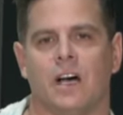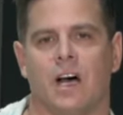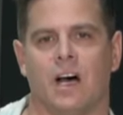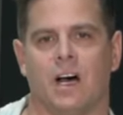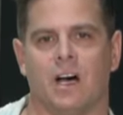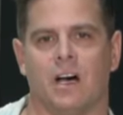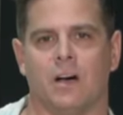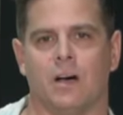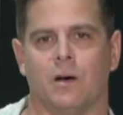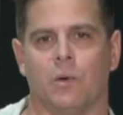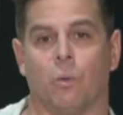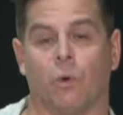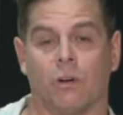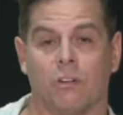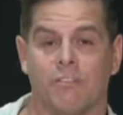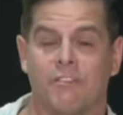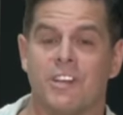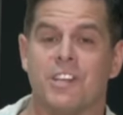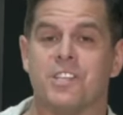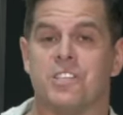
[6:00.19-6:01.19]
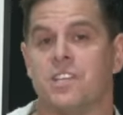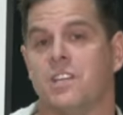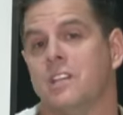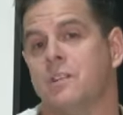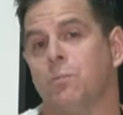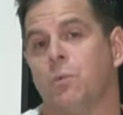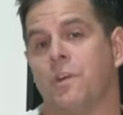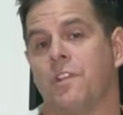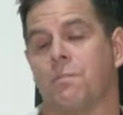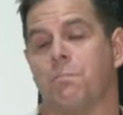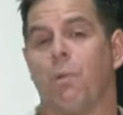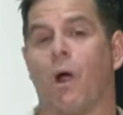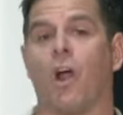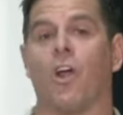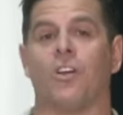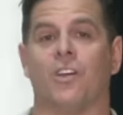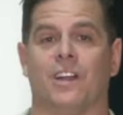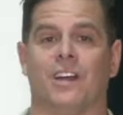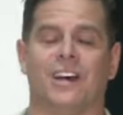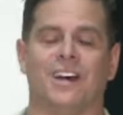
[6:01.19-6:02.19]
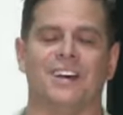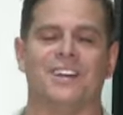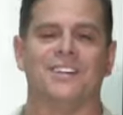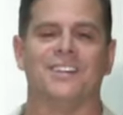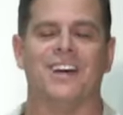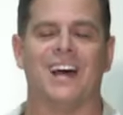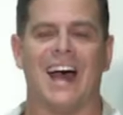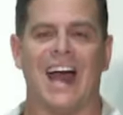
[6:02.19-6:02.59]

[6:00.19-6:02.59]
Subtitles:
World Vision with Barna